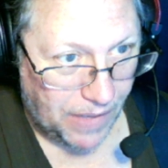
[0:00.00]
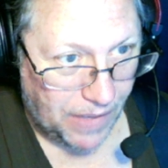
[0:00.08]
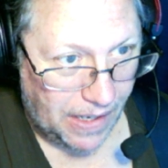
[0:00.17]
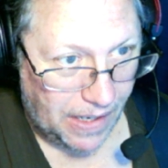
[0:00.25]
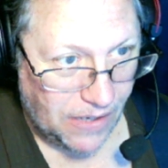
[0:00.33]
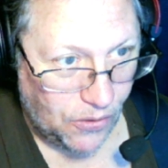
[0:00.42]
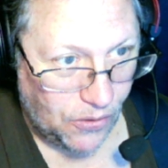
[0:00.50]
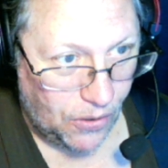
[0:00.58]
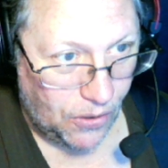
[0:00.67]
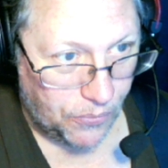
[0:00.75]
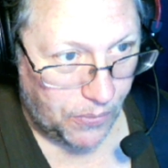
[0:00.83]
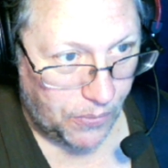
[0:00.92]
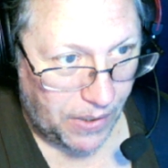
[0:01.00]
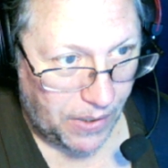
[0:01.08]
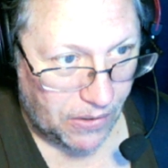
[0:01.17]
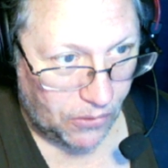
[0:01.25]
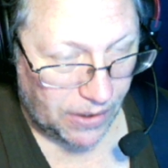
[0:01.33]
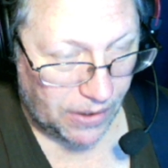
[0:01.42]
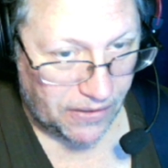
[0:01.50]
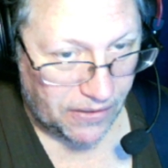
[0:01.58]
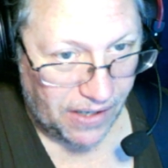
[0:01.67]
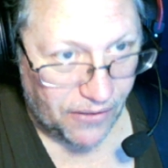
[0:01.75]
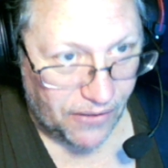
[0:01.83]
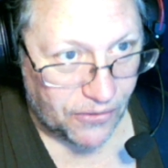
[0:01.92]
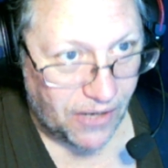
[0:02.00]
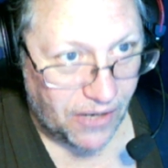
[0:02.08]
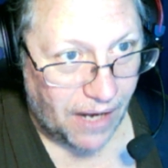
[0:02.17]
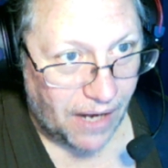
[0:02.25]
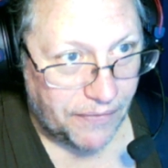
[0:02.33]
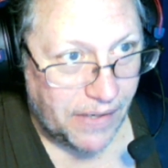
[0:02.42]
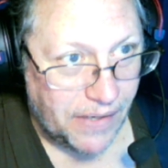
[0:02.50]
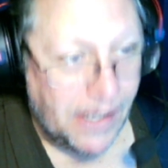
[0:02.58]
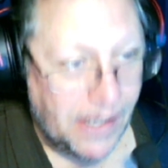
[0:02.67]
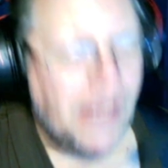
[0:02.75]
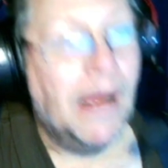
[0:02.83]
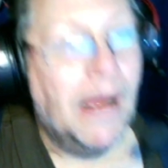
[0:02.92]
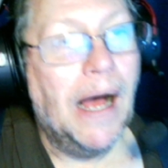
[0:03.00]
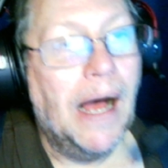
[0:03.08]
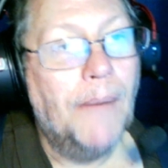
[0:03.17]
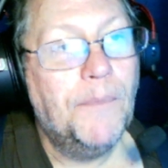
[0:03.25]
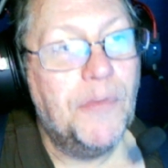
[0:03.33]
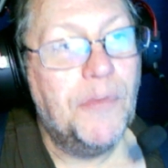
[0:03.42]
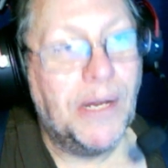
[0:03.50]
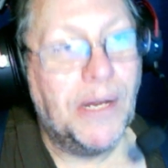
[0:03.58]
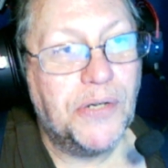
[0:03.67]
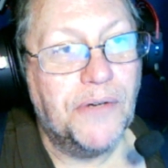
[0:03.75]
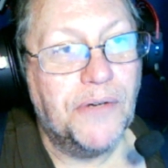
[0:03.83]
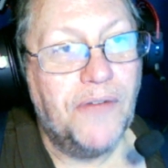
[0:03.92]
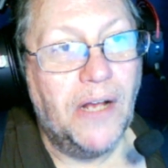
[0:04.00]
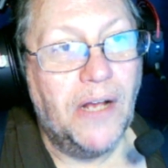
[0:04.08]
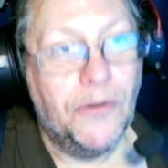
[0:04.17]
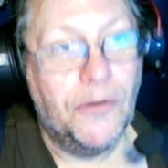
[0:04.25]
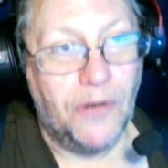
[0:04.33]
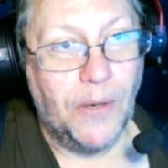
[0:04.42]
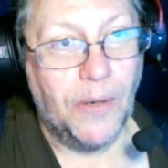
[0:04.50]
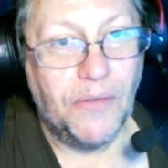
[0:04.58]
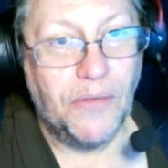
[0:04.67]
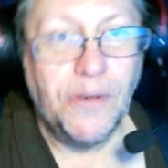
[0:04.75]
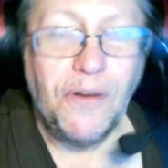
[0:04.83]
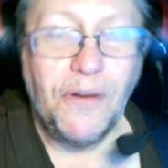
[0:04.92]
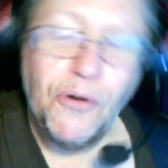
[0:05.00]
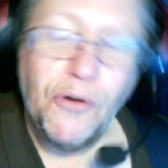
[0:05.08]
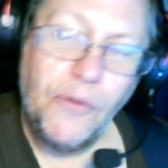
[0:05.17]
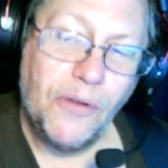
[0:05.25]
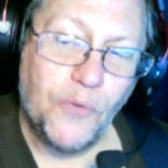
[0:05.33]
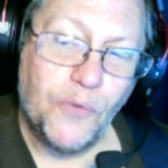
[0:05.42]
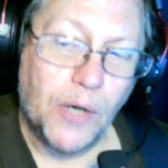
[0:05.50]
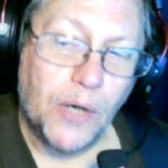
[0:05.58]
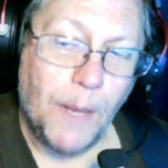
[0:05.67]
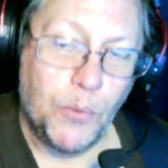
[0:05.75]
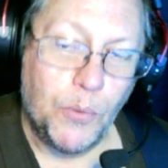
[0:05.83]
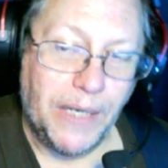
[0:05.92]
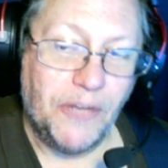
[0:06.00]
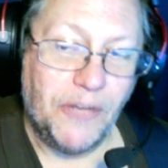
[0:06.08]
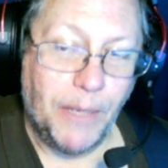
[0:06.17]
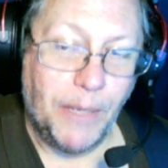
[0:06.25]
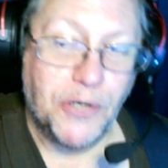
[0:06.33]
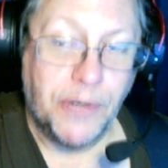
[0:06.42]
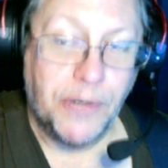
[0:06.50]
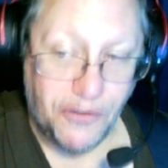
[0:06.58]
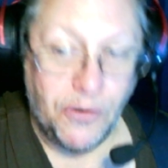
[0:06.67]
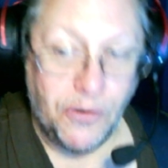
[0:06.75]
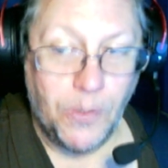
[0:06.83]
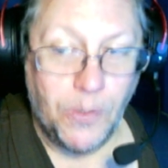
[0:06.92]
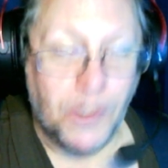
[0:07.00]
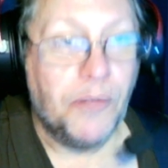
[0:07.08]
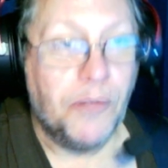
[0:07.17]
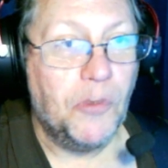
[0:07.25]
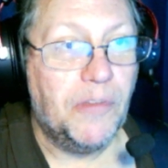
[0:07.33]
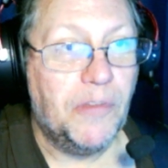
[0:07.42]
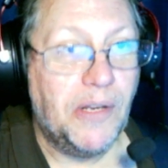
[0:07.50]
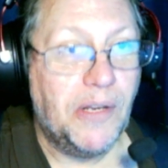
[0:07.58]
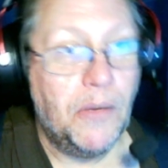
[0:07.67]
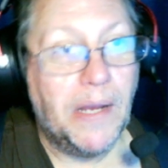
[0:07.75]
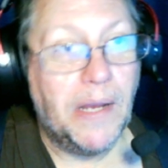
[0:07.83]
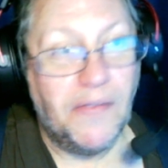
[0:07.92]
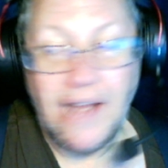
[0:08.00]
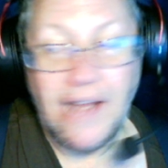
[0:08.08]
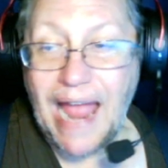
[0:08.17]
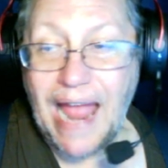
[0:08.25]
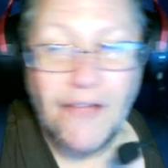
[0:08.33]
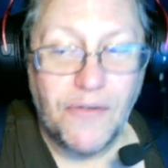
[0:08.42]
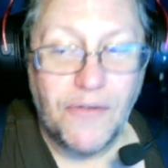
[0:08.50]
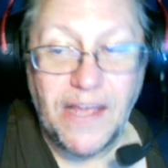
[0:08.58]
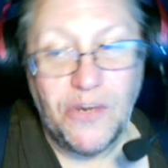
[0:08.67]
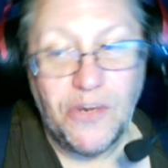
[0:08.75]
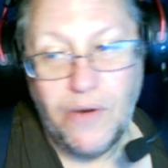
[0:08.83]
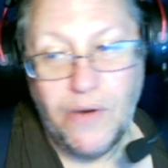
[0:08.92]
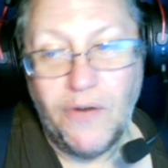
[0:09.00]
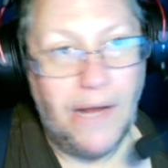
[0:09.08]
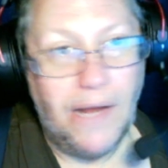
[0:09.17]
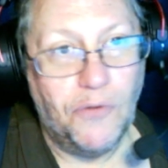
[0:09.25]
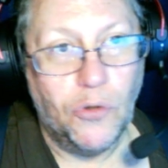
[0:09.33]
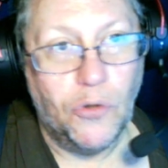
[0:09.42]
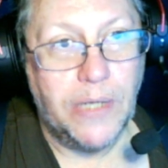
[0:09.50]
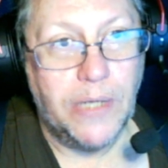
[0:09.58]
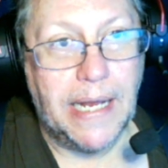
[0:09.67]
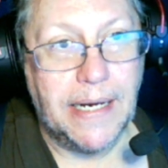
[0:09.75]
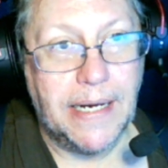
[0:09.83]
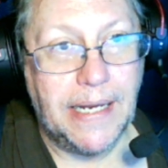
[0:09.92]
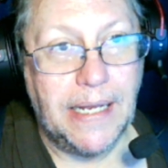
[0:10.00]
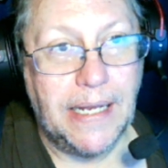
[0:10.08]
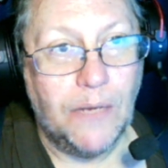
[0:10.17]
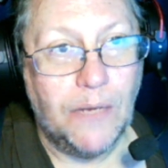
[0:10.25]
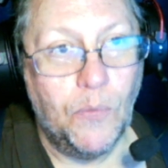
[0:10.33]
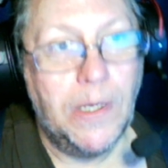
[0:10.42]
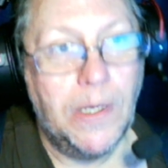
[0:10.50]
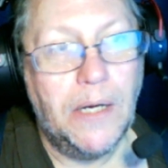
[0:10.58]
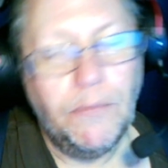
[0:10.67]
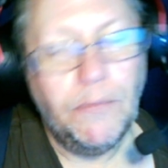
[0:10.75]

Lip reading: And you can go through here and look at the other stuff to make sure files are going through. And you do this for a couple of days to make sure it's doing what it's supposed to be doing. And then after that, you never have to look at it again. Well,